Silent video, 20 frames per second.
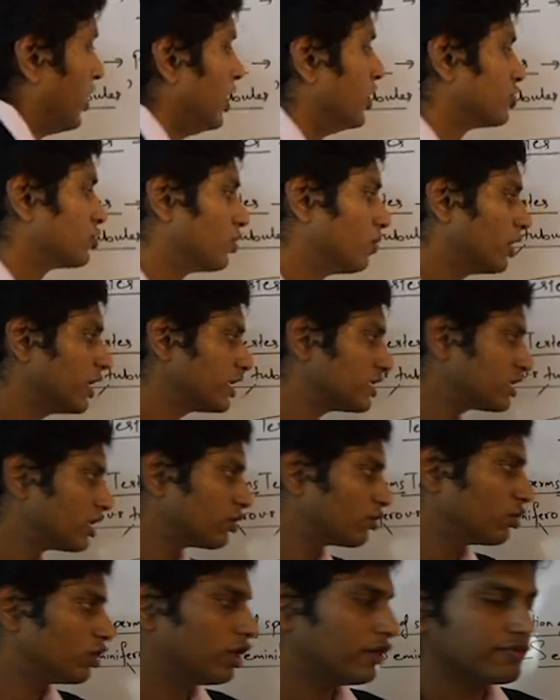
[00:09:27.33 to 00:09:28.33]
So what is the
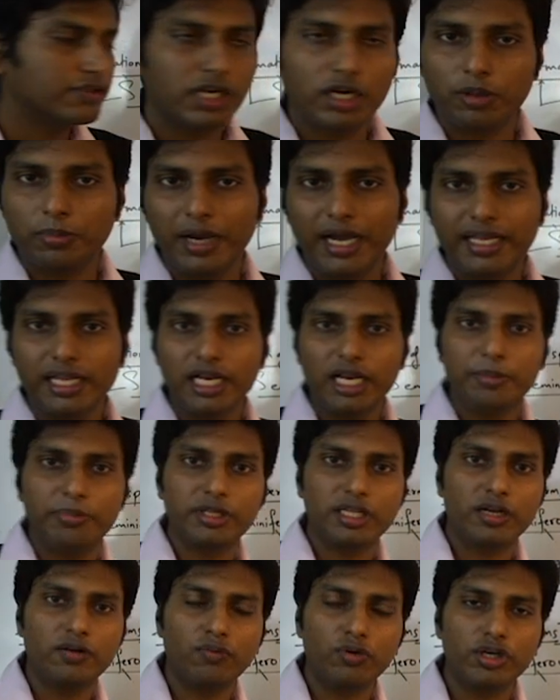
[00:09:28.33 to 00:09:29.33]
role of germinal
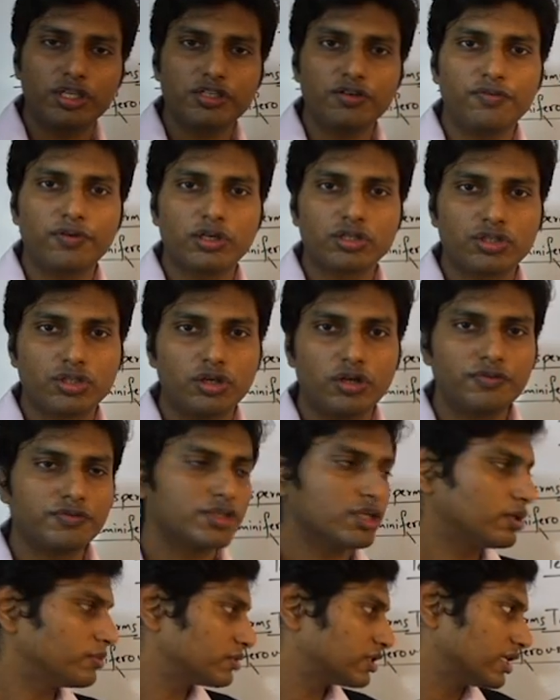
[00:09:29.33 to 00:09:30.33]
epithelium? What is the function of
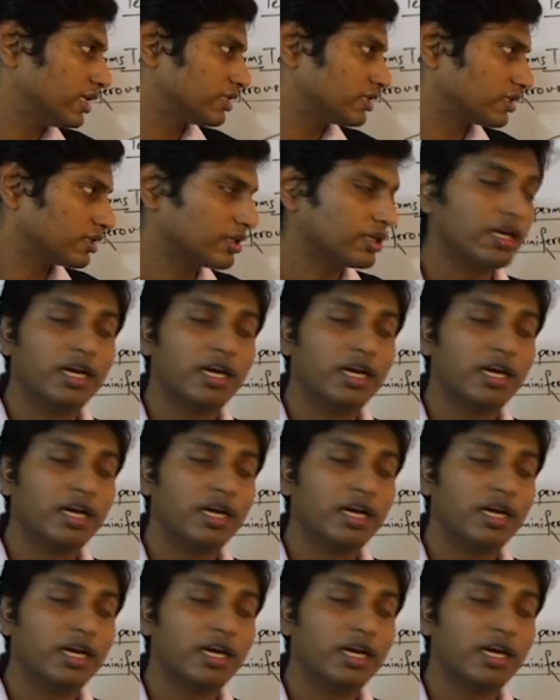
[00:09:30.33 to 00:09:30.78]
germ cells?